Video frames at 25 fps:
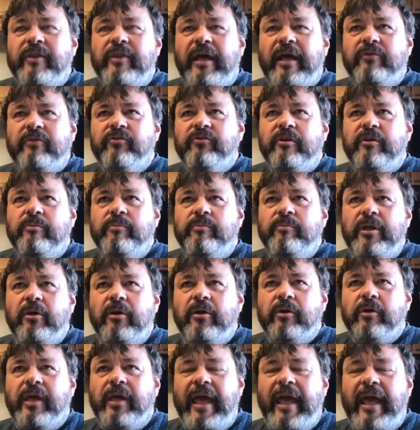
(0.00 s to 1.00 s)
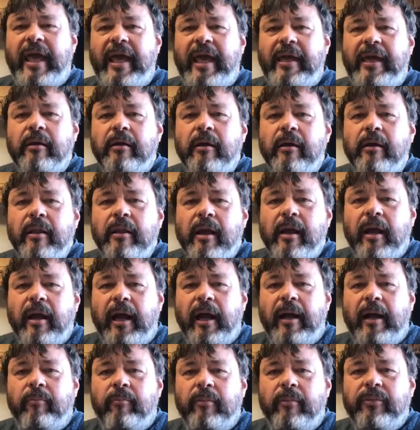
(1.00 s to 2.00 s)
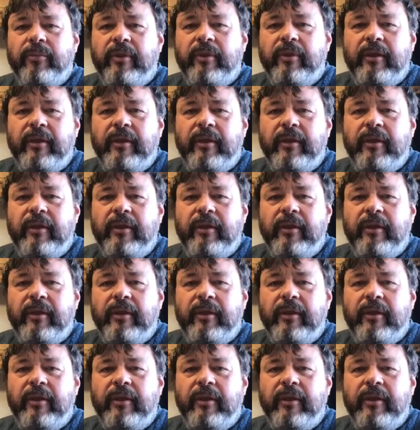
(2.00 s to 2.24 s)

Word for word: that's going to be okay um,